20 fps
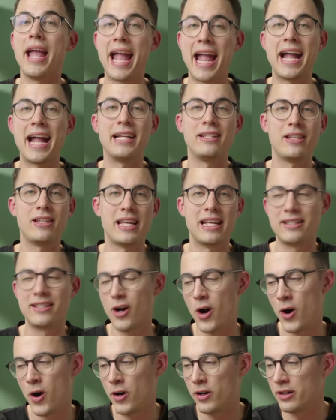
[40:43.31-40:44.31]
and it's
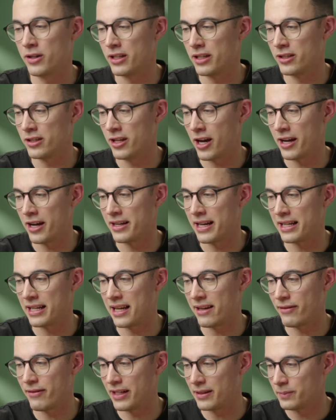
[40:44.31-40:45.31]
all done
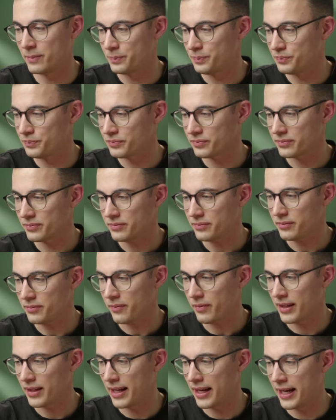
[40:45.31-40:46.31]
and given.
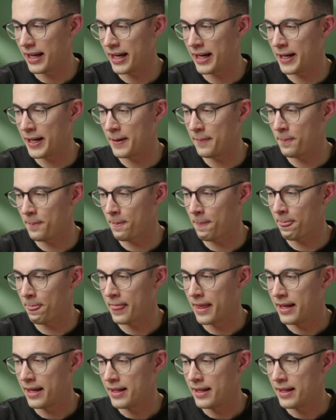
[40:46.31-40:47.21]
Um,